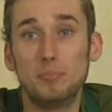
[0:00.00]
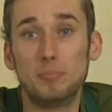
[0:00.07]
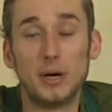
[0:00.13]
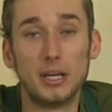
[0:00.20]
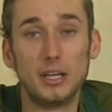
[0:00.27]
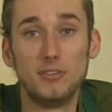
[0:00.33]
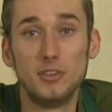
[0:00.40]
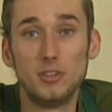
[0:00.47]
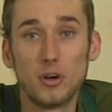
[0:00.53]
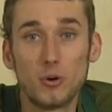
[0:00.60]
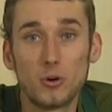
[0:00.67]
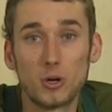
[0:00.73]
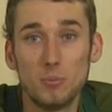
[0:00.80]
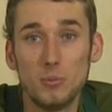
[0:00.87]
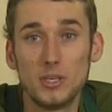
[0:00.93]
But if you
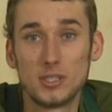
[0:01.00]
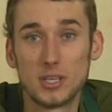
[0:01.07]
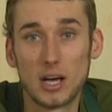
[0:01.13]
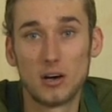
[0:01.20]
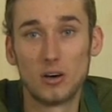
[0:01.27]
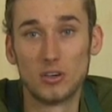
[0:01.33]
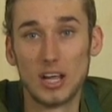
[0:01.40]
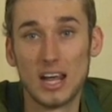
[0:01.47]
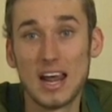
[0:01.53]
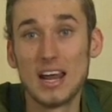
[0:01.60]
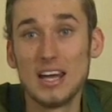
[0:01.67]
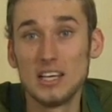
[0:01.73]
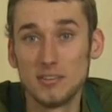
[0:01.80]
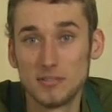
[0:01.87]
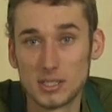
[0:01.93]
don't want to miss out on
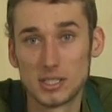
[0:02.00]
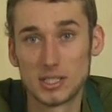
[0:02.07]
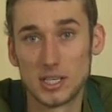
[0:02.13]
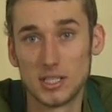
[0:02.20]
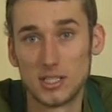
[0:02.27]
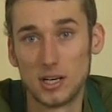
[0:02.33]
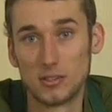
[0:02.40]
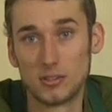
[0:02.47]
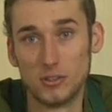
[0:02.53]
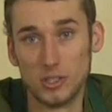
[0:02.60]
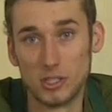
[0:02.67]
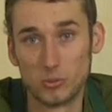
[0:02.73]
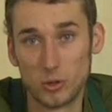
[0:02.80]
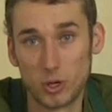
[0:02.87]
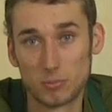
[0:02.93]
any of the details on
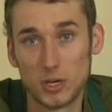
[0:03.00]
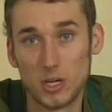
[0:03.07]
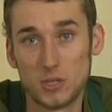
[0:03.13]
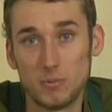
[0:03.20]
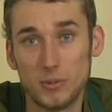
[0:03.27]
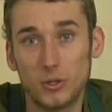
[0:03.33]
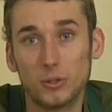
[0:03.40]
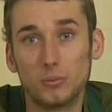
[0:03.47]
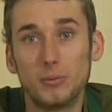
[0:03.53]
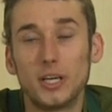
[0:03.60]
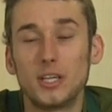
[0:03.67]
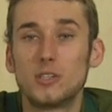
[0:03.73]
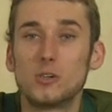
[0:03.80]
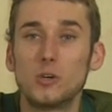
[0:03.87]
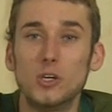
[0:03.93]
this workbench build,
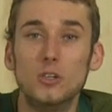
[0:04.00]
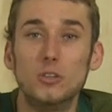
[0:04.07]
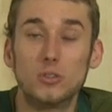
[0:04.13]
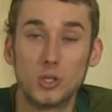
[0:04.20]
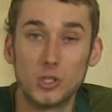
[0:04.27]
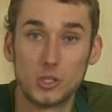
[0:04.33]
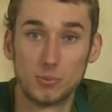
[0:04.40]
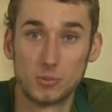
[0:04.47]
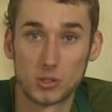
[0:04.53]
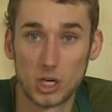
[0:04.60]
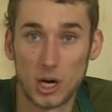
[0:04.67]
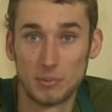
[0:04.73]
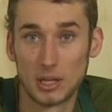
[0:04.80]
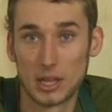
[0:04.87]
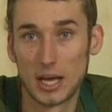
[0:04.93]
make sure you do
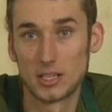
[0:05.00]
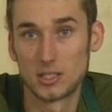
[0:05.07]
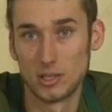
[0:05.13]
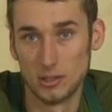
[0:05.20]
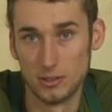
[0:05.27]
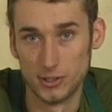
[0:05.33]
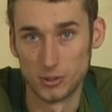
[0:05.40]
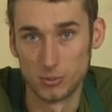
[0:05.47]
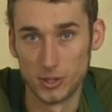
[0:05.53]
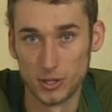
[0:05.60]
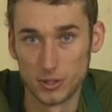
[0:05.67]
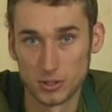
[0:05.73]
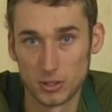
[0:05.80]
subscribe to that channel as well.